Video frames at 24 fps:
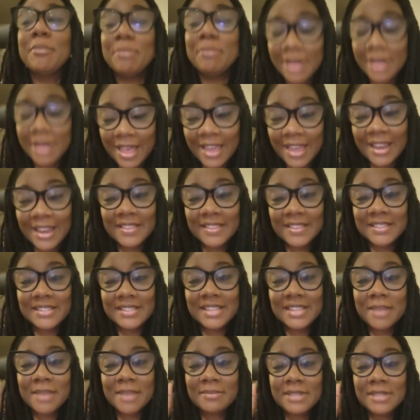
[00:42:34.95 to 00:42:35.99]
But at the
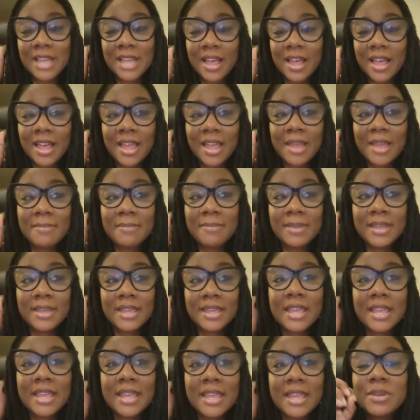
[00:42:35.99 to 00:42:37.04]
same time,
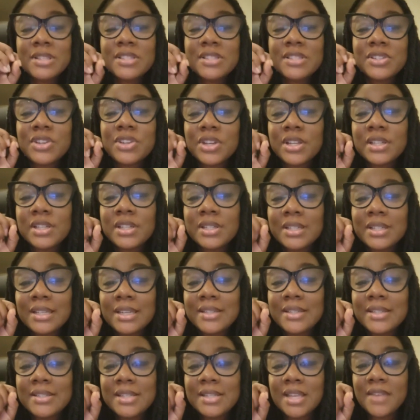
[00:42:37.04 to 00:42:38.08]
it was good,
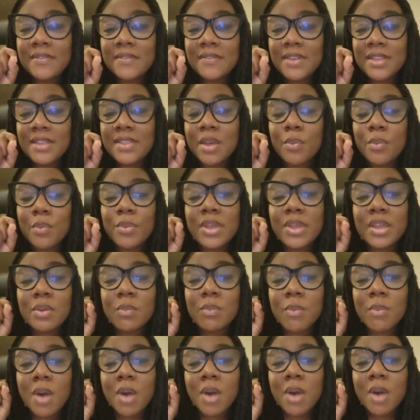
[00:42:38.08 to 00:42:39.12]
clean TV that we
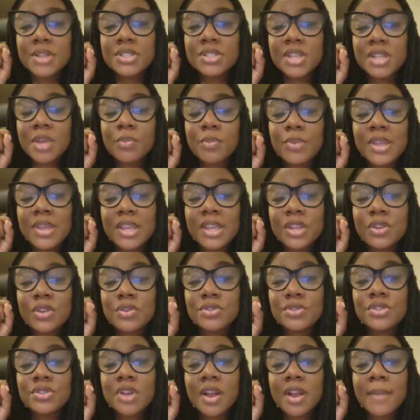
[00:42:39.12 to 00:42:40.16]
can watch and we can
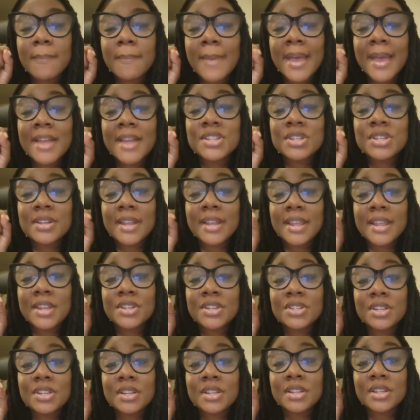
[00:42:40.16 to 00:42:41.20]
use our
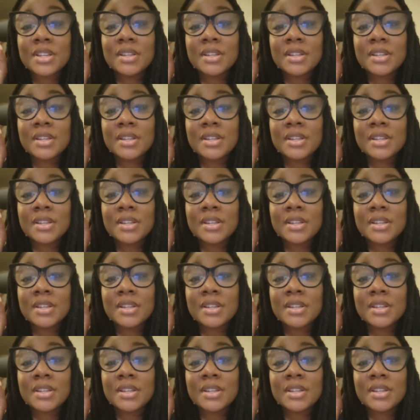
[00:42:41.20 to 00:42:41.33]
imagination